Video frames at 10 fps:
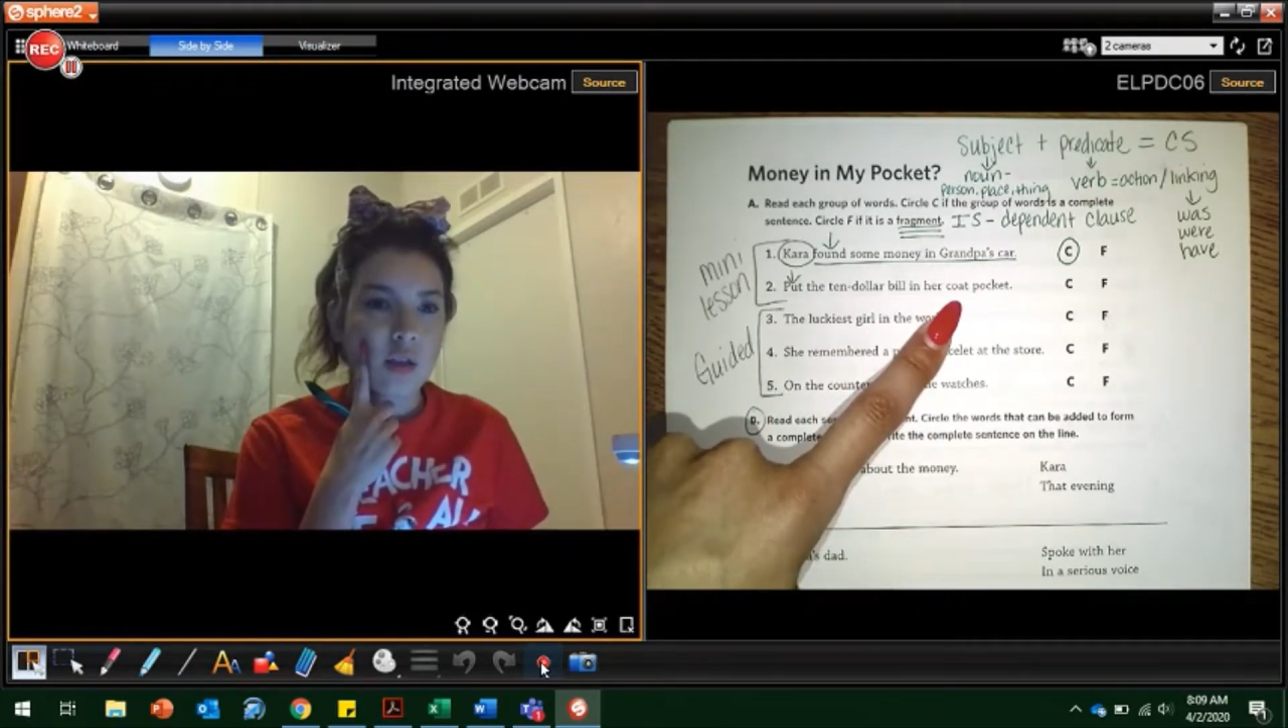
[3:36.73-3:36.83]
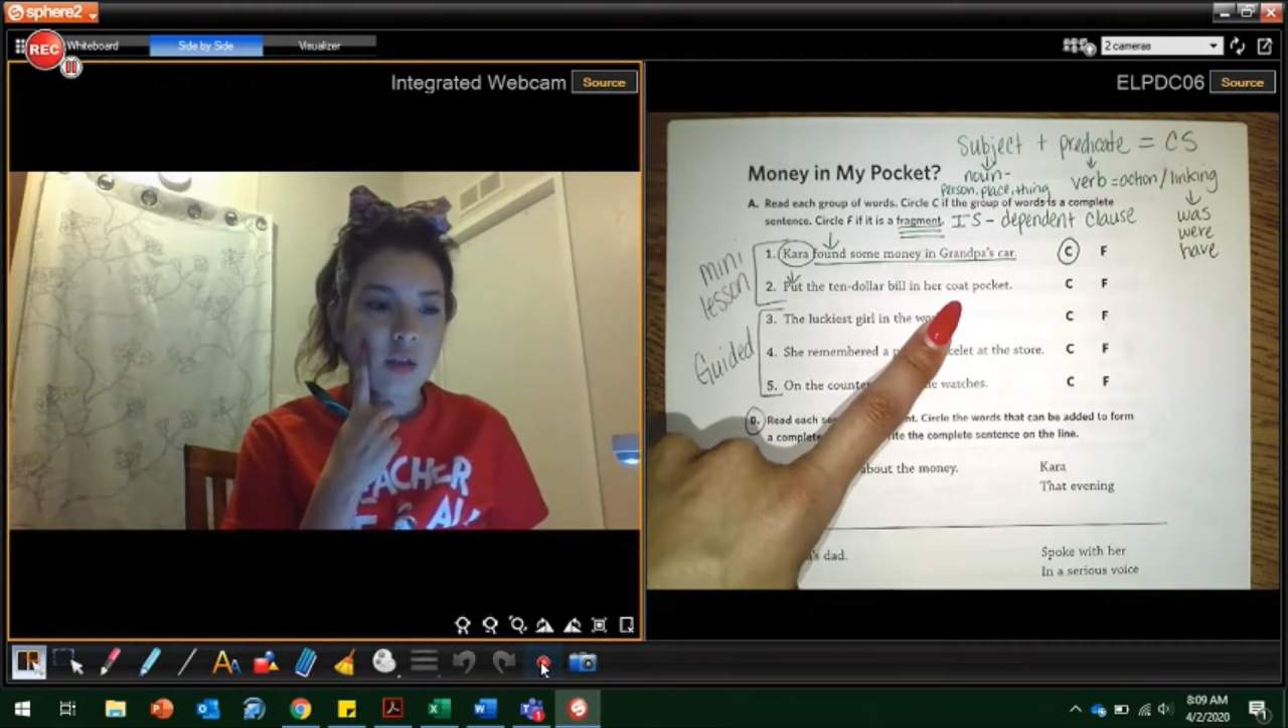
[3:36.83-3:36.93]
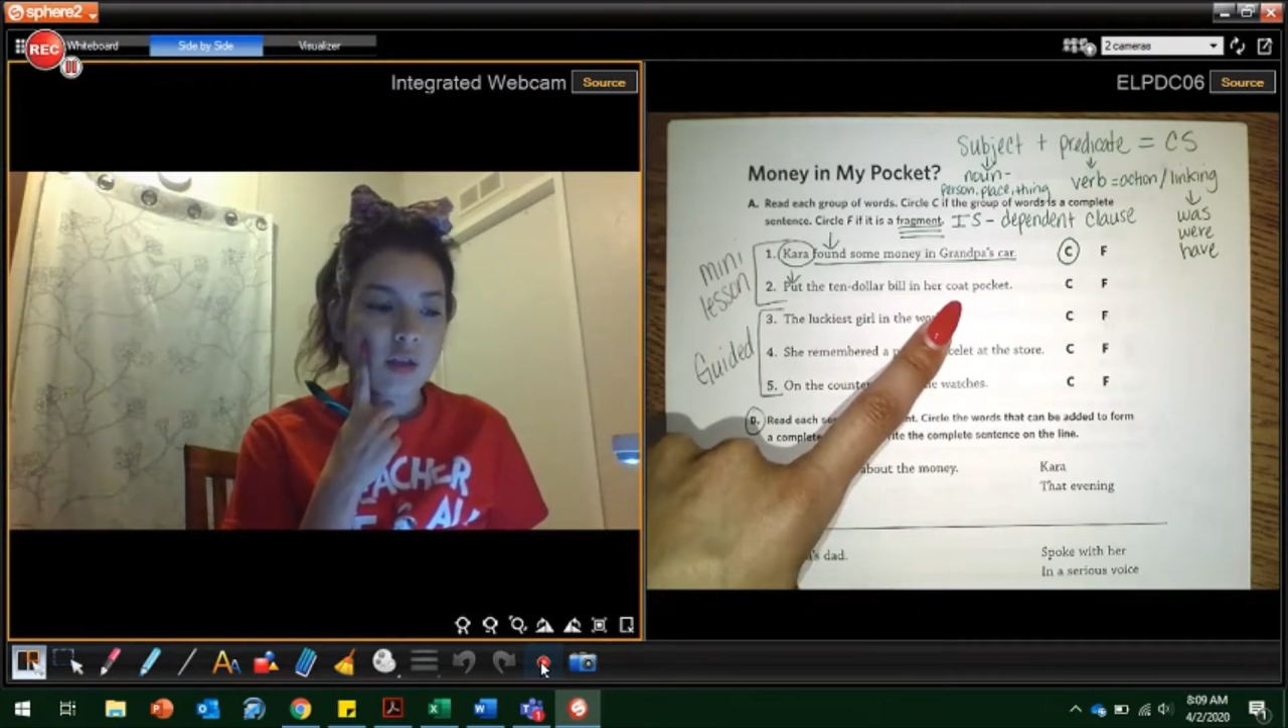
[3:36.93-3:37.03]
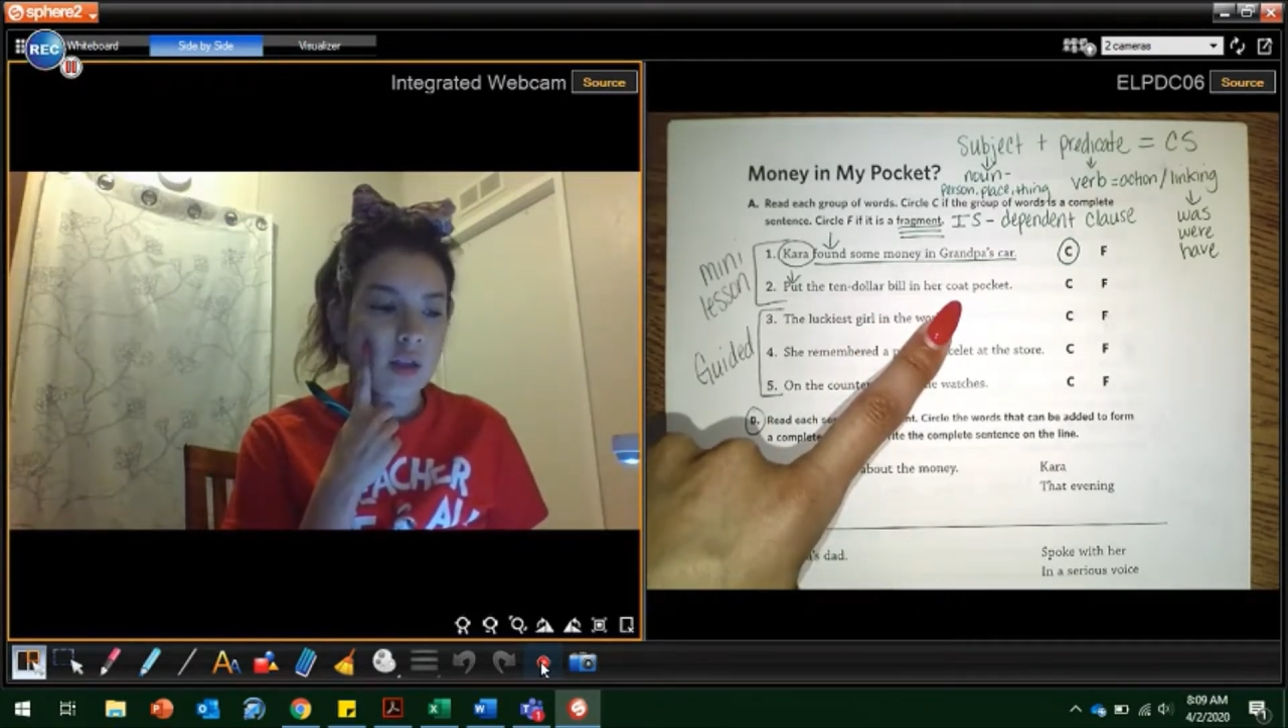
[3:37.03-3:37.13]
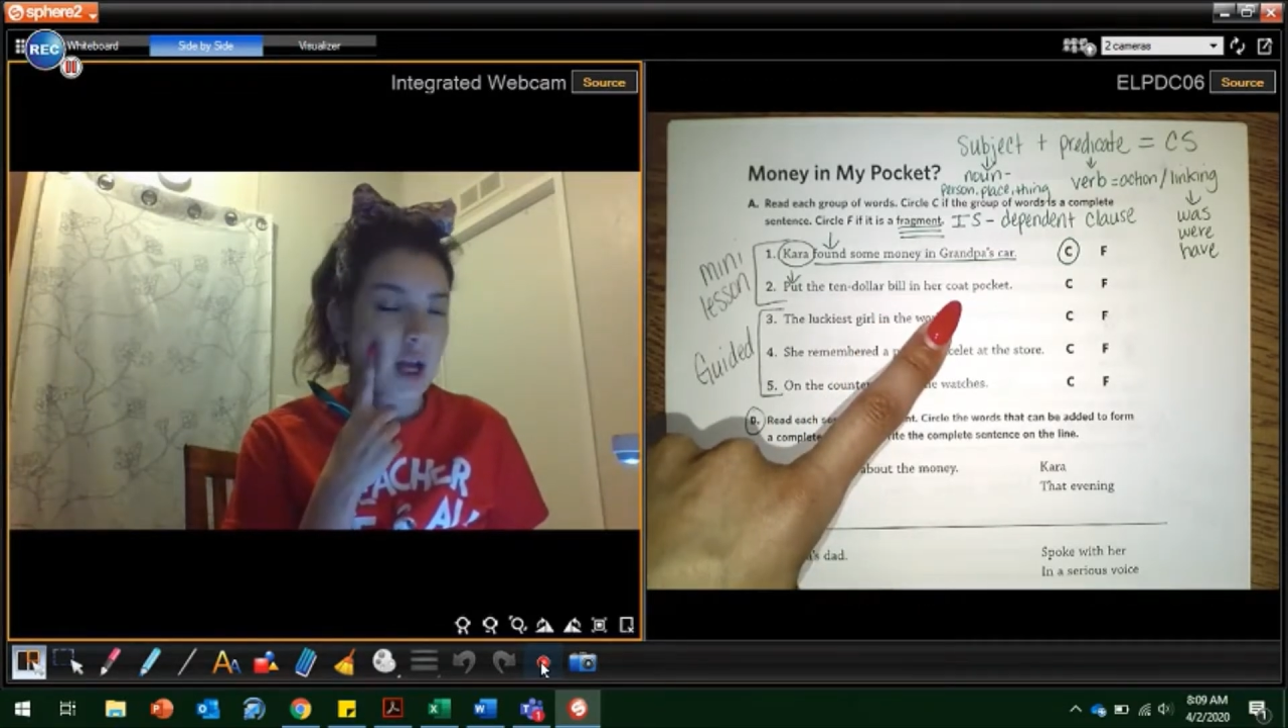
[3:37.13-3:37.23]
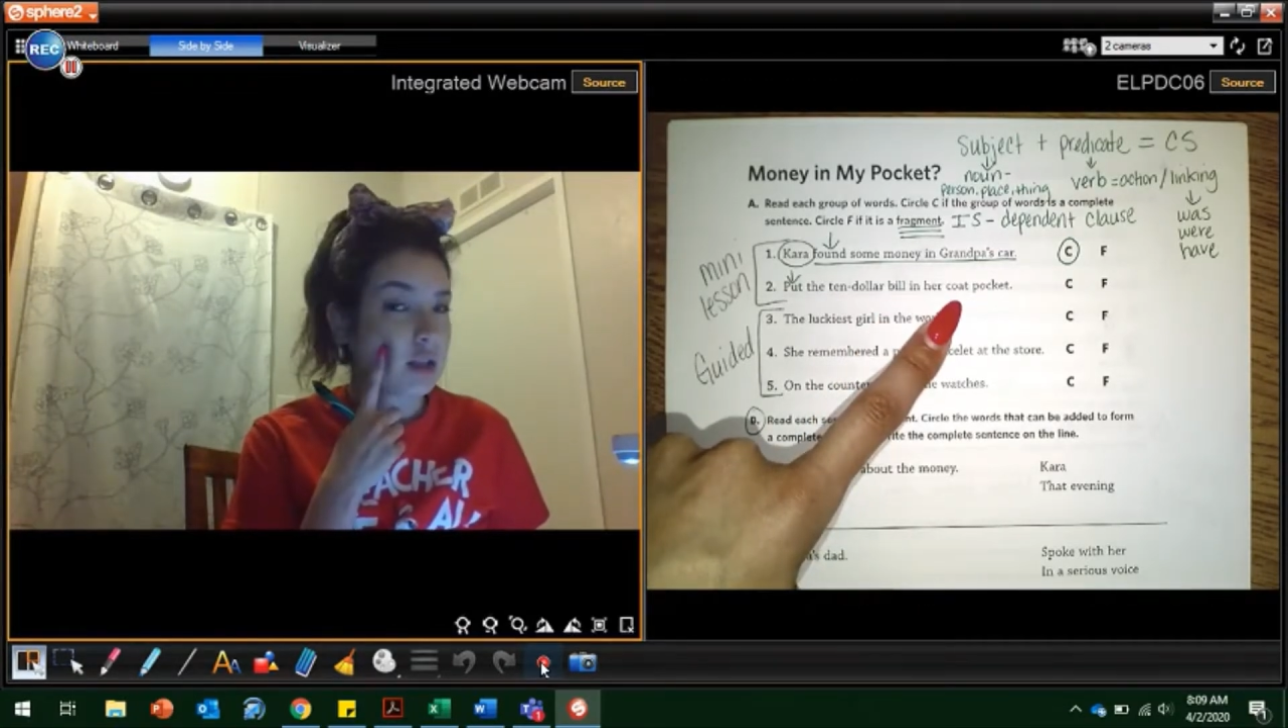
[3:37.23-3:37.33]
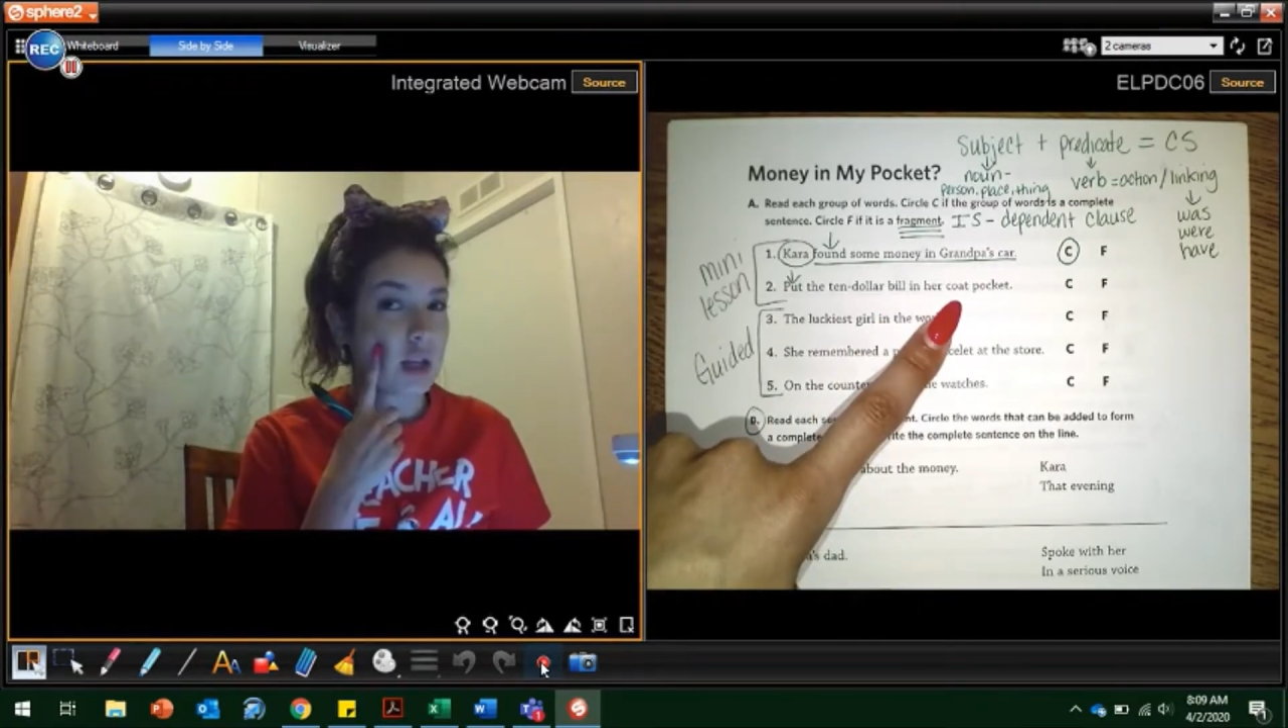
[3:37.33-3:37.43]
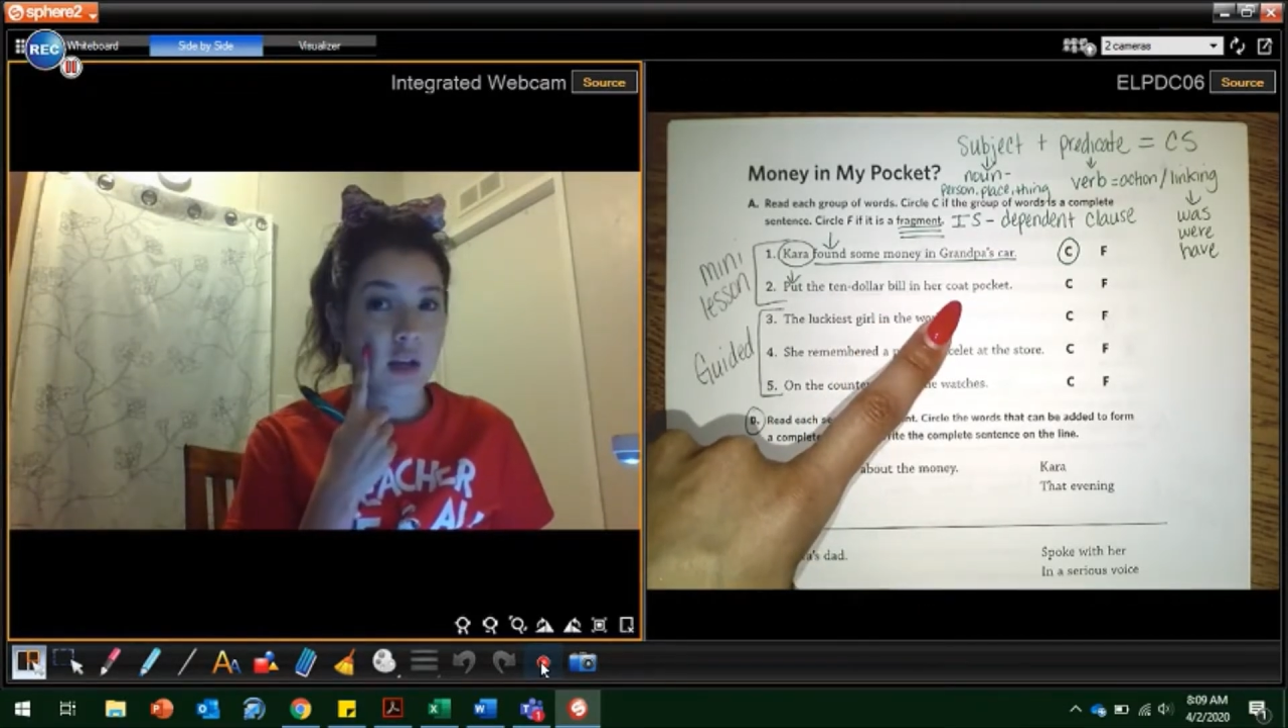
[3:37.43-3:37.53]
That's not